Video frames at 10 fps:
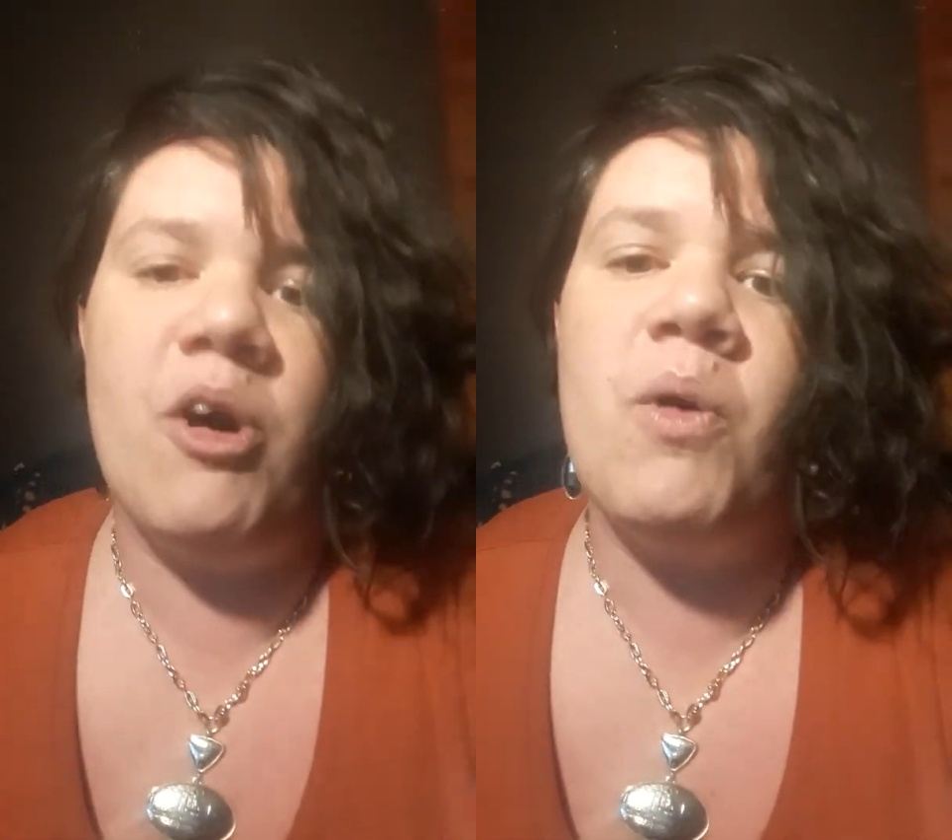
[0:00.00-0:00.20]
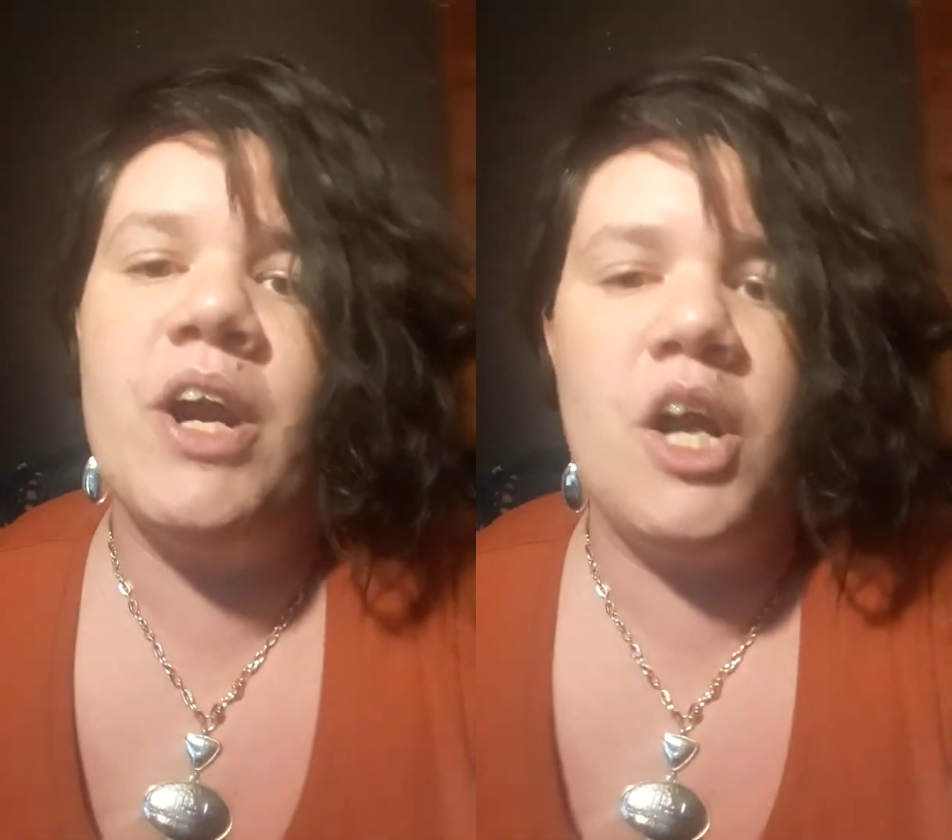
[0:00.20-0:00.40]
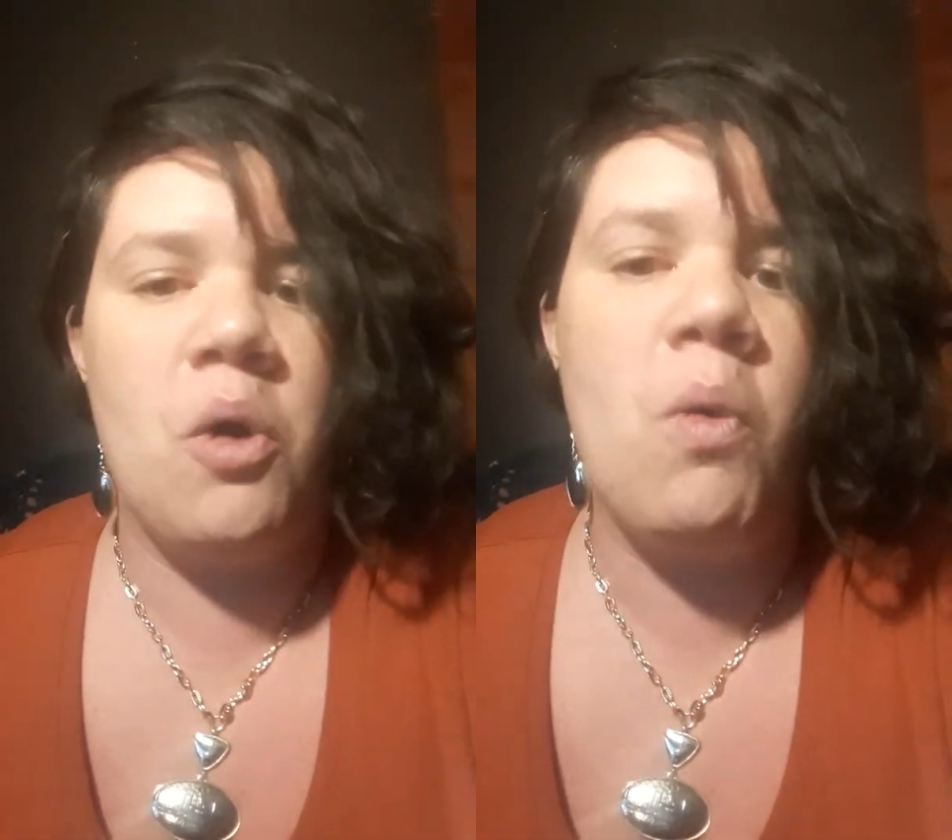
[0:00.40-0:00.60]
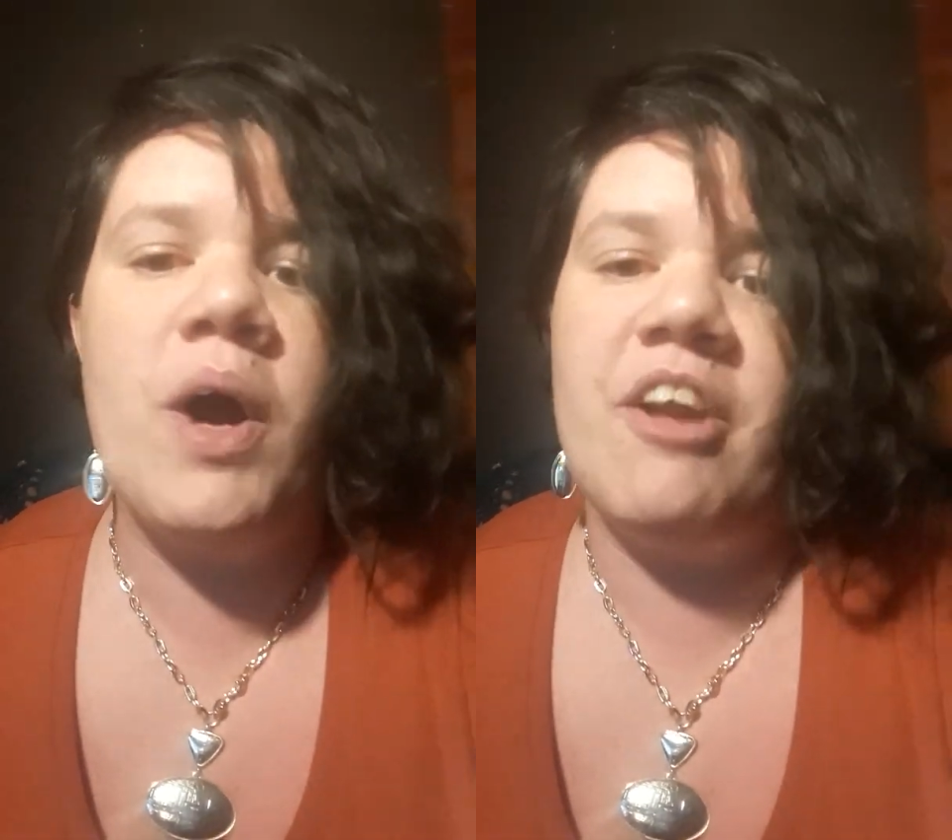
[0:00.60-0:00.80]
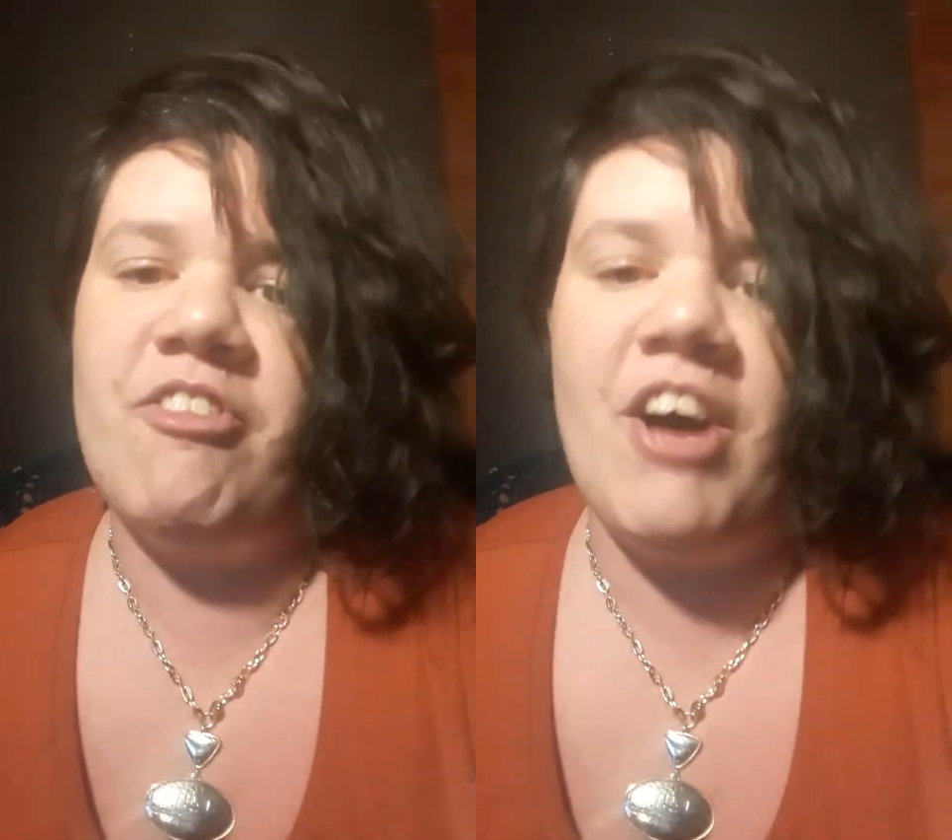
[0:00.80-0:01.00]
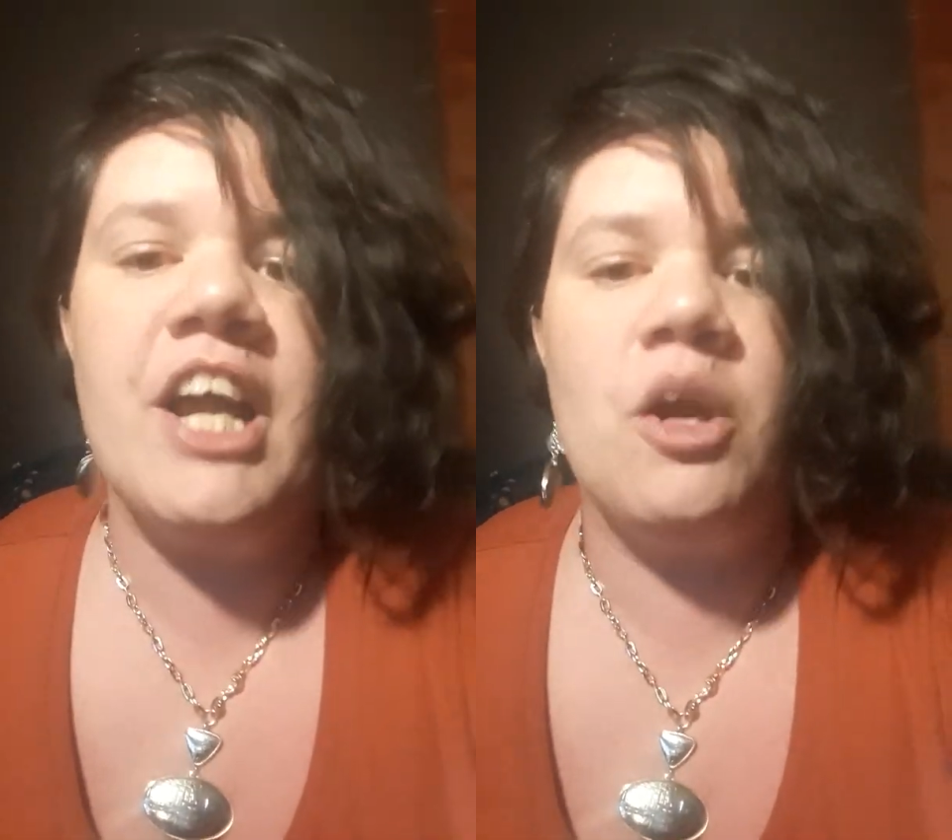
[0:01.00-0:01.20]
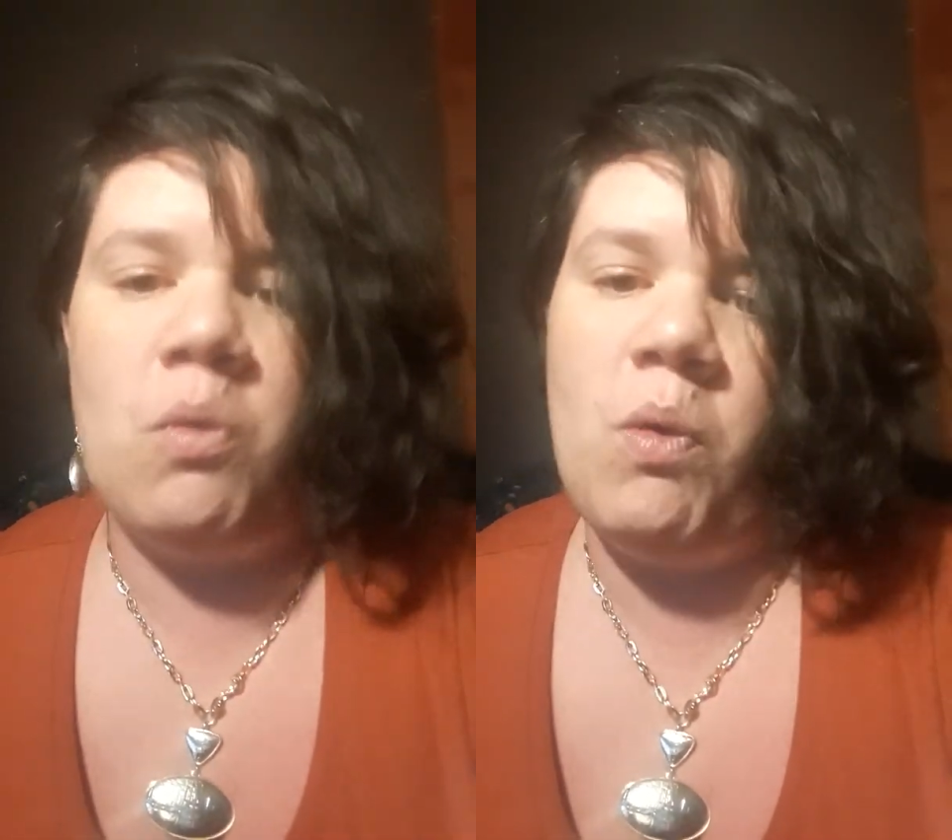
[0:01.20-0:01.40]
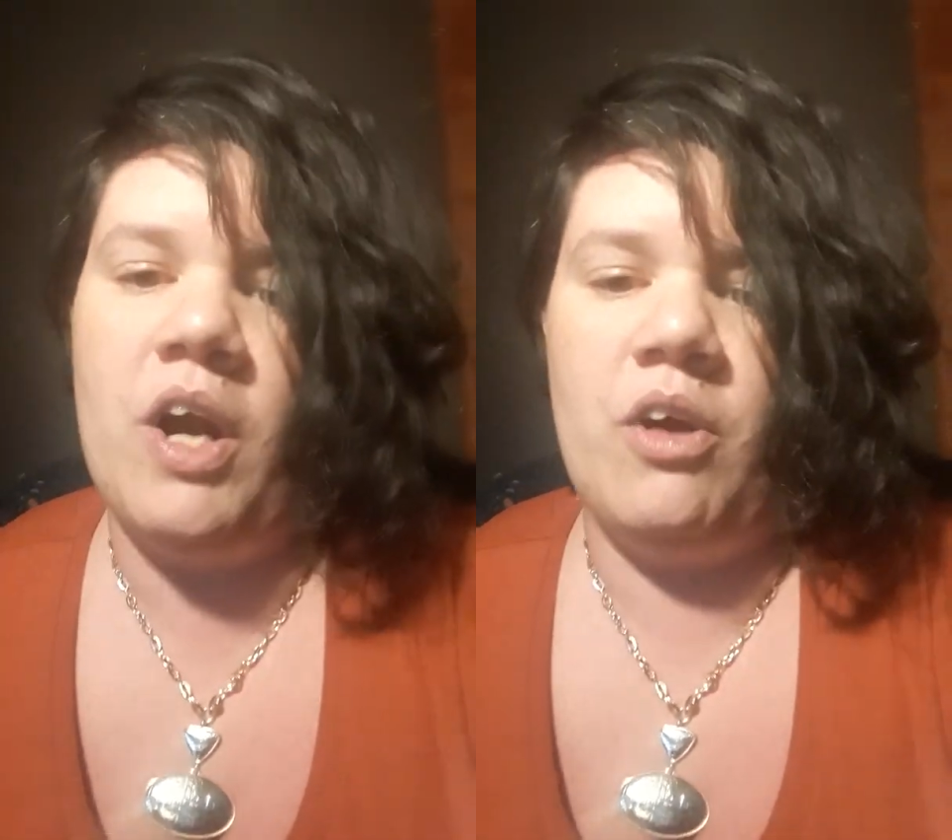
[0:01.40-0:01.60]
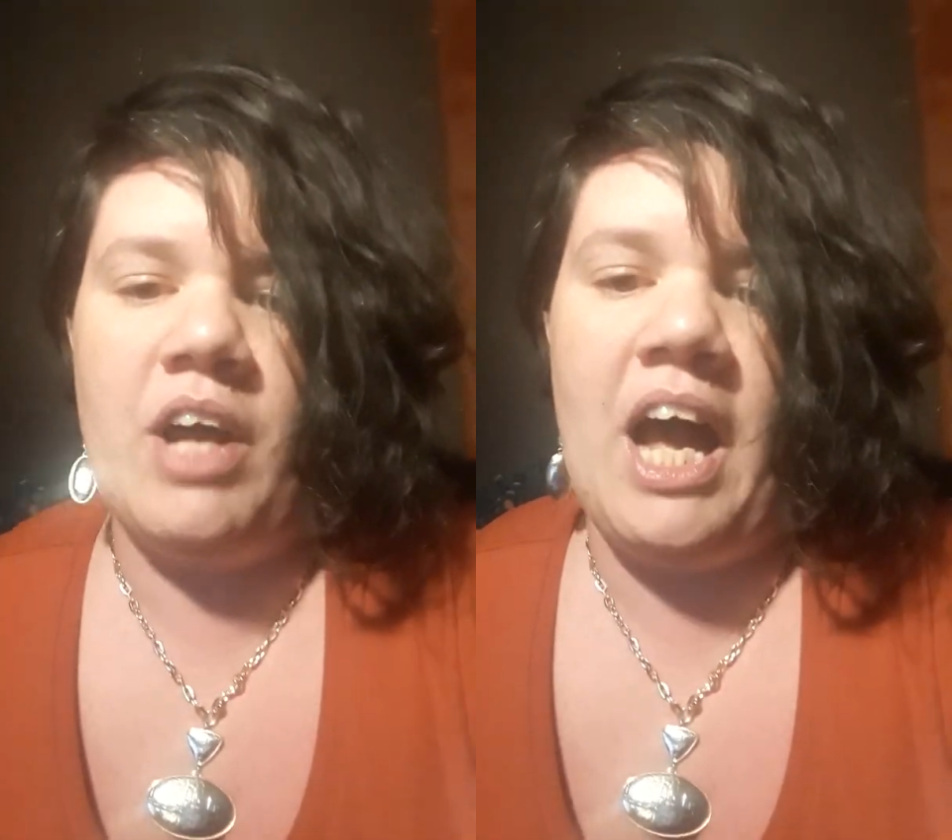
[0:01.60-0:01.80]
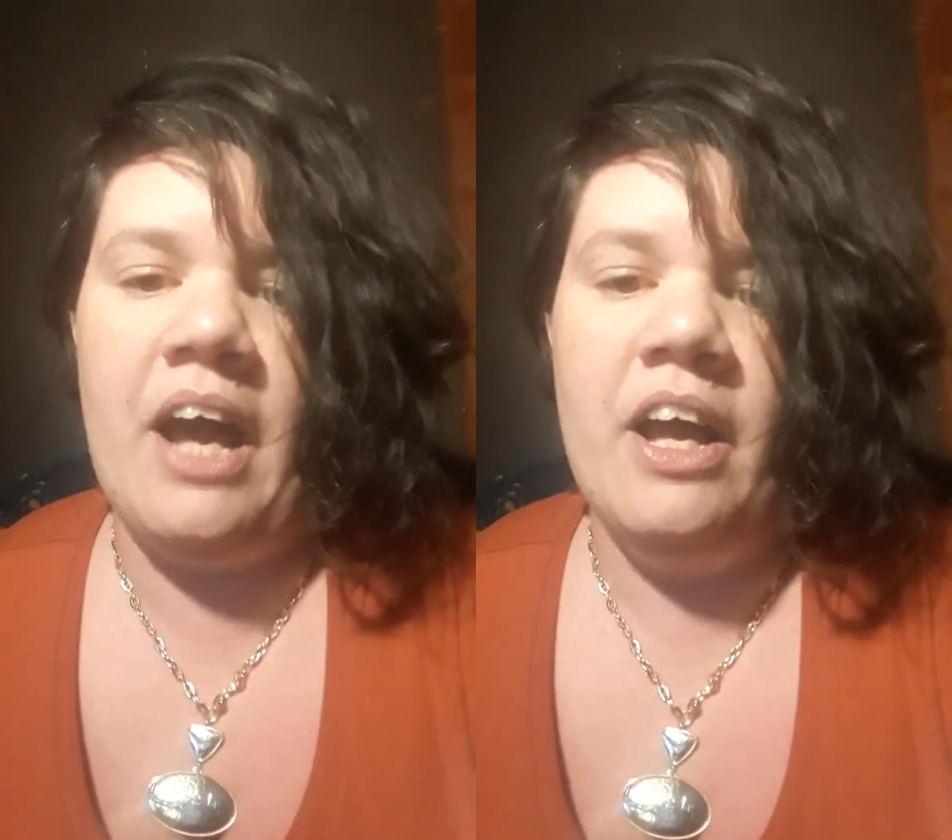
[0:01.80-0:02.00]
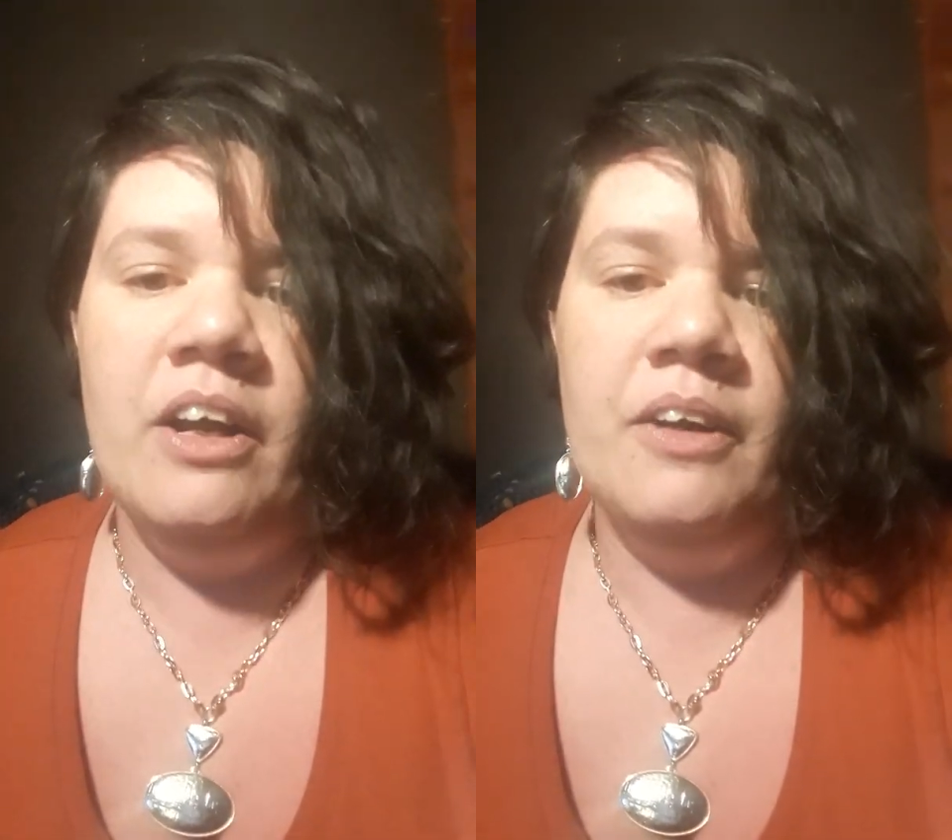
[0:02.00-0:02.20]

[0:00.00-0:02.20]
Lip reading: on and on and fucking on, okay?